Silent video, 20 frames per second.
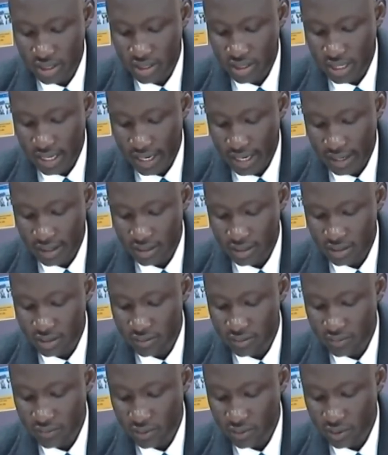and
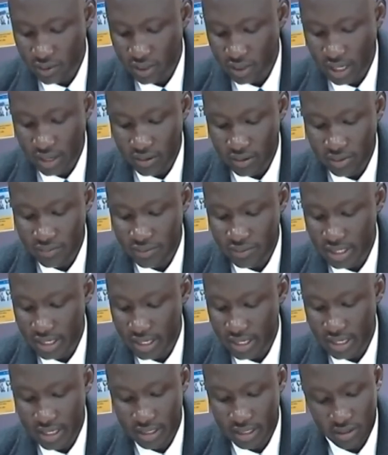for our
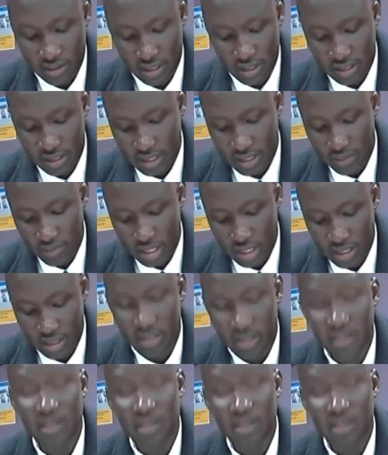election assembly.